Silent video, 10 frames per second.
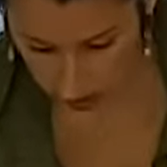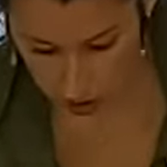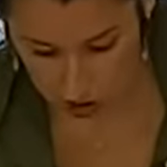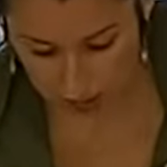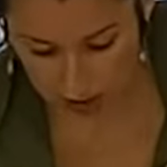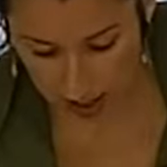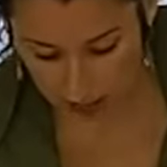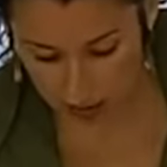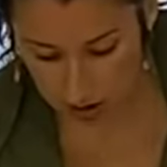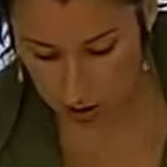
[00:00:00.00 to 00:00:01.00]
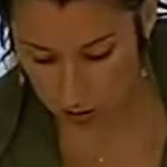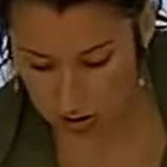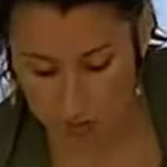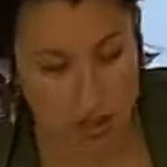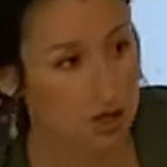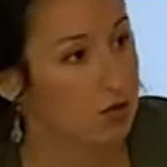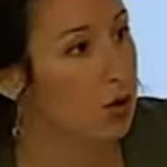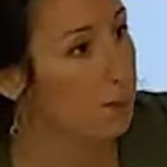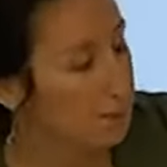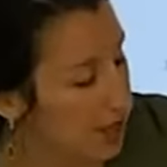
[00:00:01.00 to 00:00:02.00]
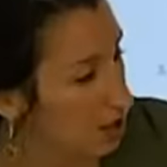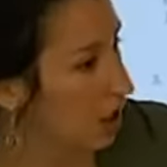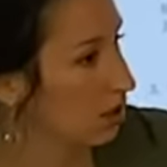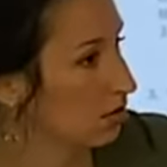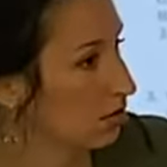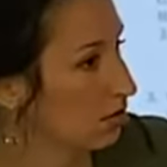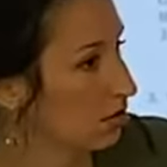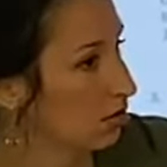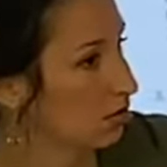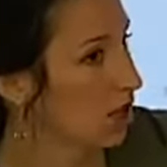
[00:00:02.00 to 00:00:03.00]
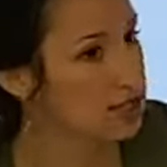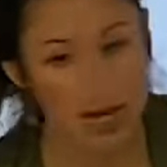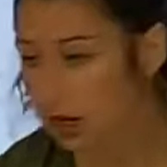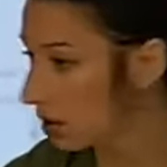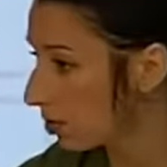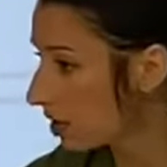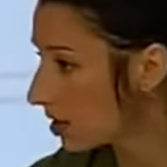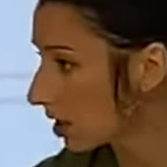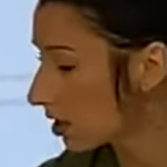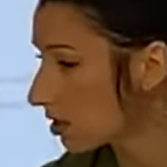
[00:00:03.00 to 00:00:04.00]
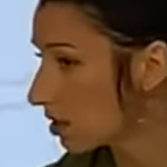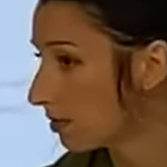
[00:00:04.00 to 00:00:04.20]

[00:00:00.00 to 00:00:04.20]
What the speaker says: She made everyday chores meaningful, period. Is that a complete sentence?